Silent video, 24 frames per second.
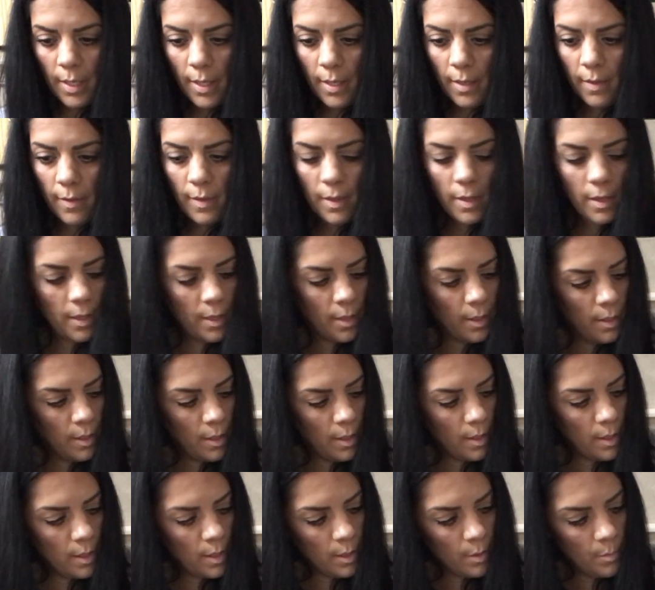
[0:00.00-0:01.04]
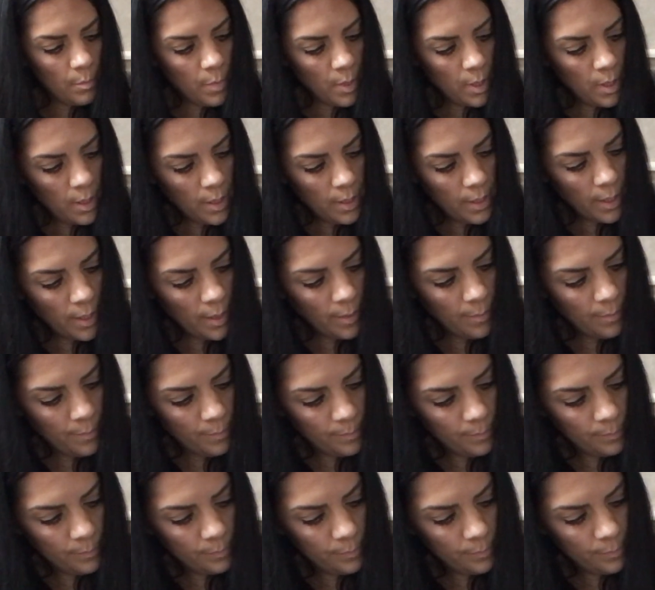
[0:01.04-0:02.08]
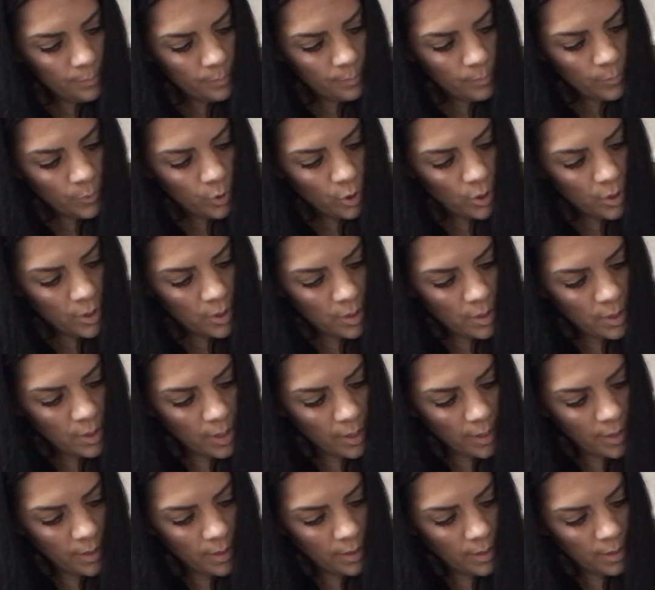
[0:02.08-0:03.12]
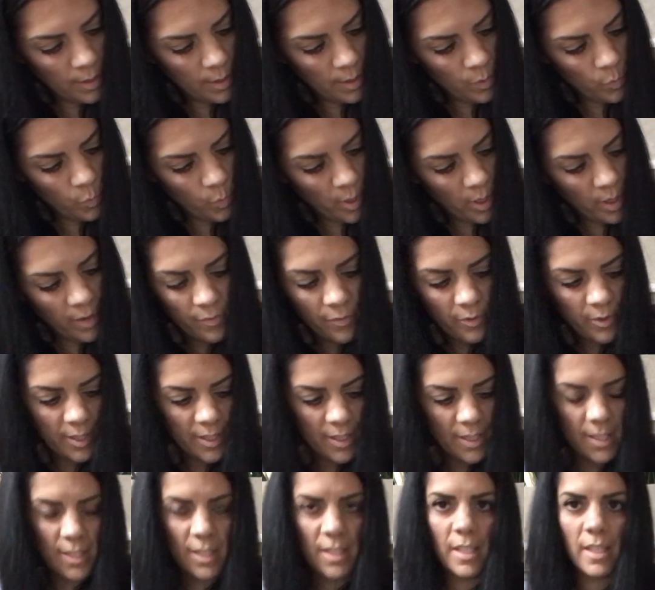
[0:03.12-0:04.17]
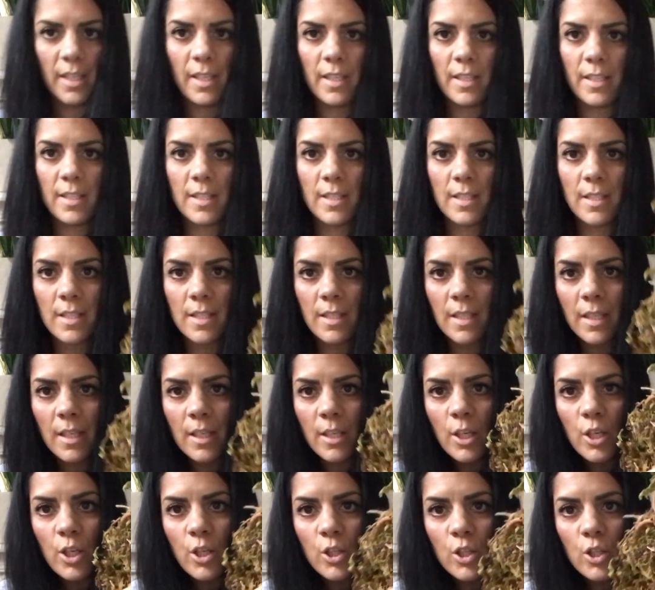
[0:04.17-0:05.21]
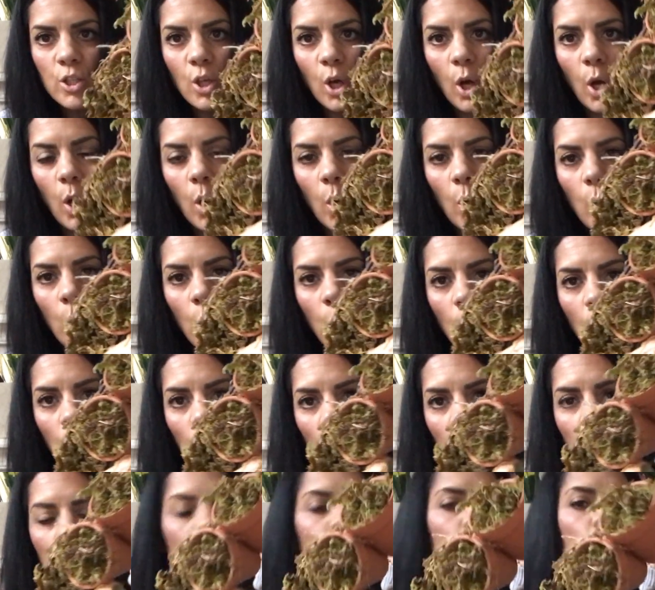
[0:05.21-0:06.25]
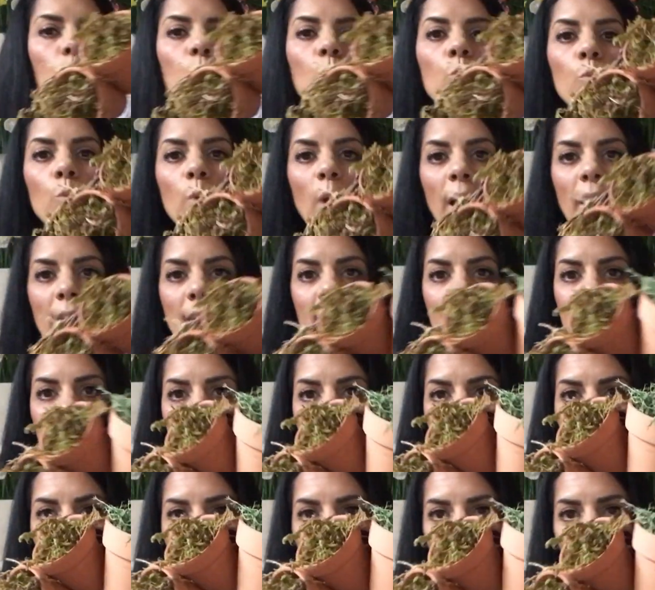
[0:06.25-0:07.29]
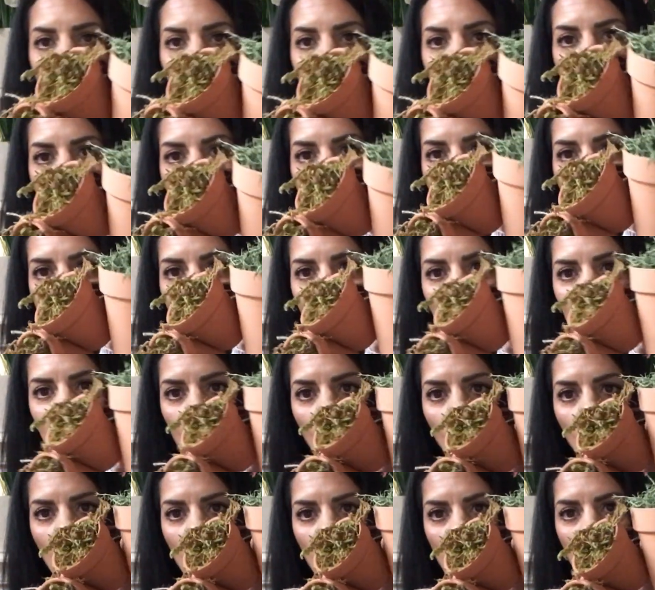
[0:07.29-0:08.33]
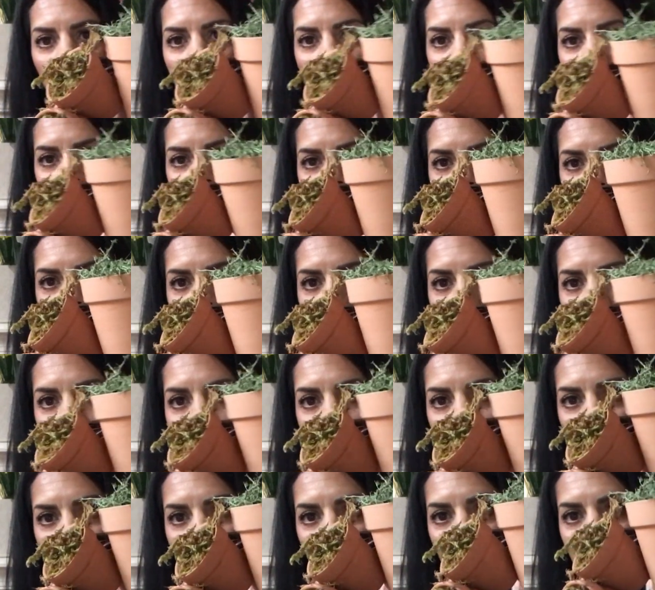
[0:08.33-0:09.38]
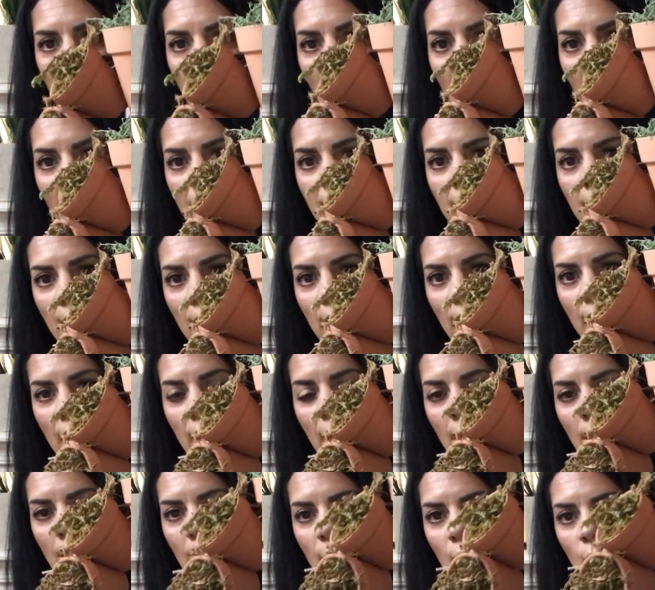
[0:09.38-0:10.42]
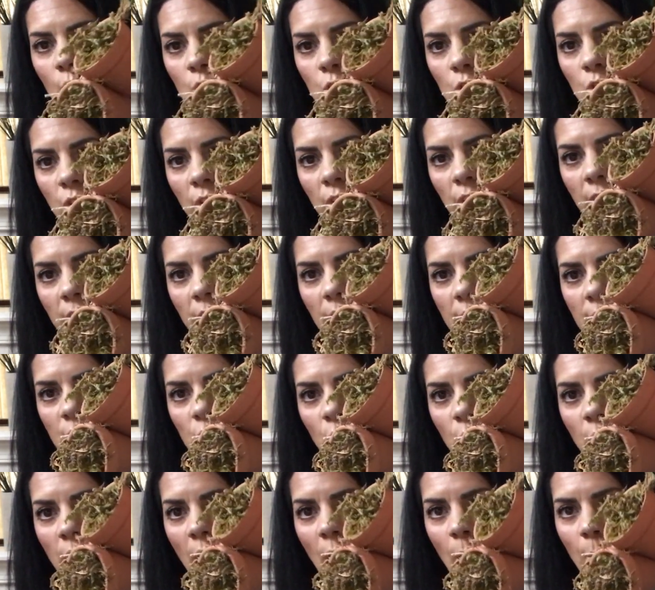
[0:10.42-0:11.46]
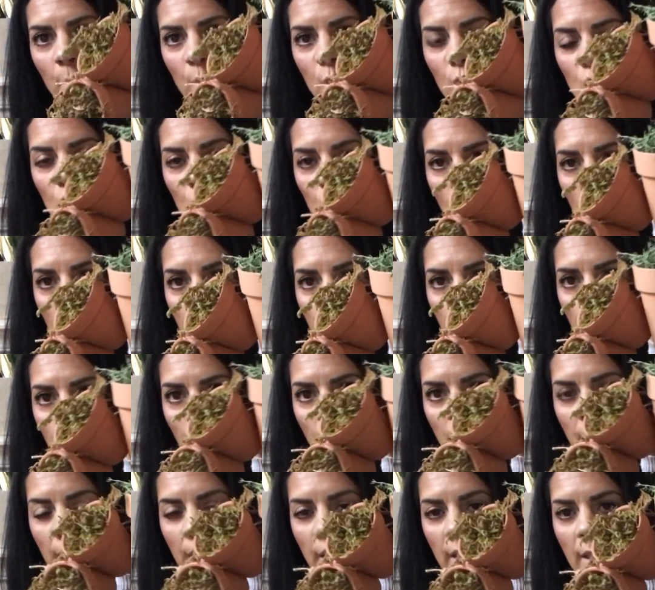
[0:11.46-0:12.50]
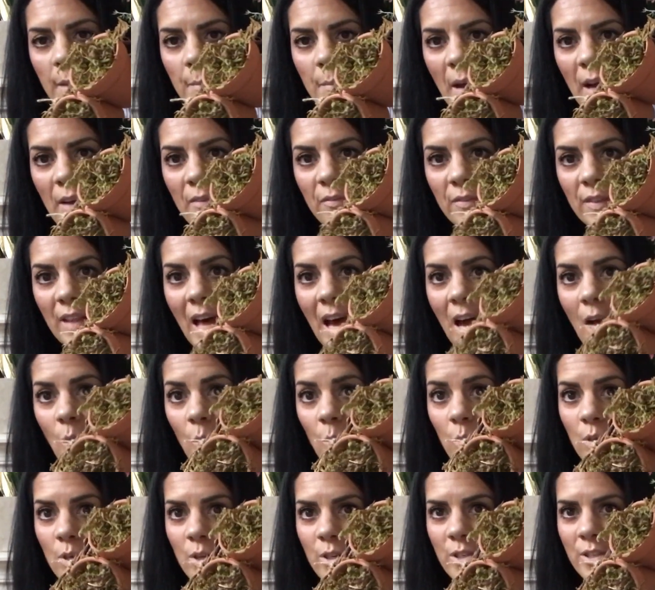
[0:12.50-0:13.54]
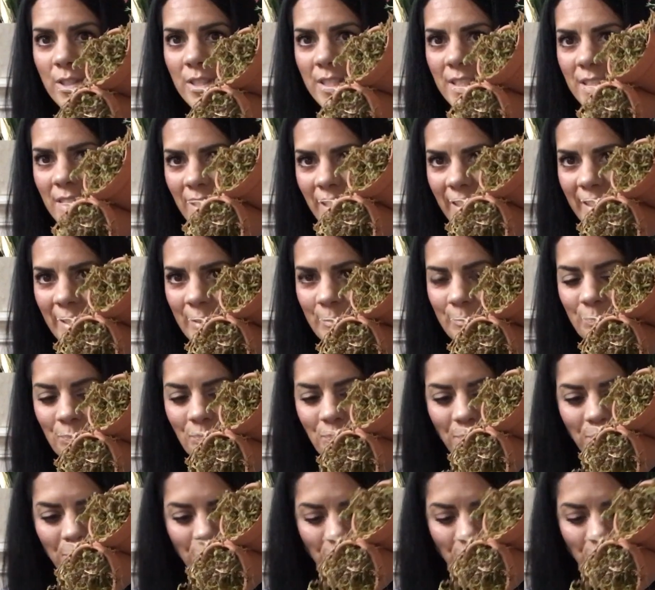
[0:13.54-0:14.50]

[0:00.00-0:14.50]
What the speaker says: And then, yeah, just tuck it in wherever it sticks. So right here, I have all the moss. I think it looks good. So now I'm gonna start putting my flowers in.